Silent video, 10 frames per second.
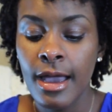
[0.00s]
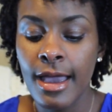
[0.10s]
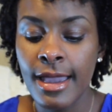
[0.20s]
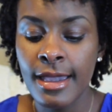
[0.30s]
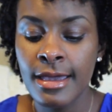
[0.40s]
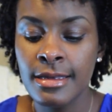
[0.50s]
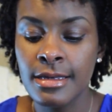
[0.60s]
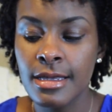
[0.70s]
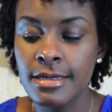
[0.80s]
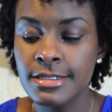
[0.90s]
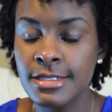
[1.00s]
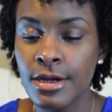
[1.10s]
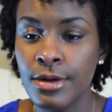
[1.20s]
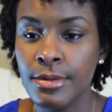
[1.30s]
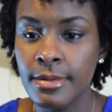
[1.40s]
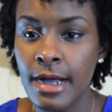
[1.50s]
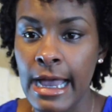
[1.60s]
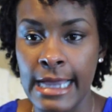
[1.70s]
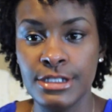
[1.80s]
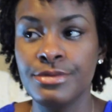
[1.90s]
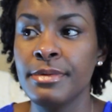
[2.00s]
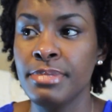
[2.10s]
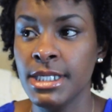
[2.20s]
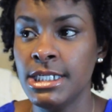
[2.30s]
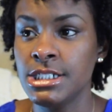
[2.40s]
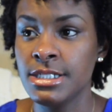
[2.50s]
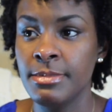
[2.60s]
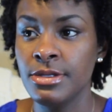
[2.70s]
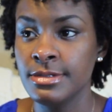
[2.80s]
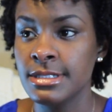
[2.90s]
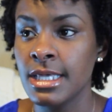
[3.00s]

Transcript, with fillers: And so I had to replenish some of those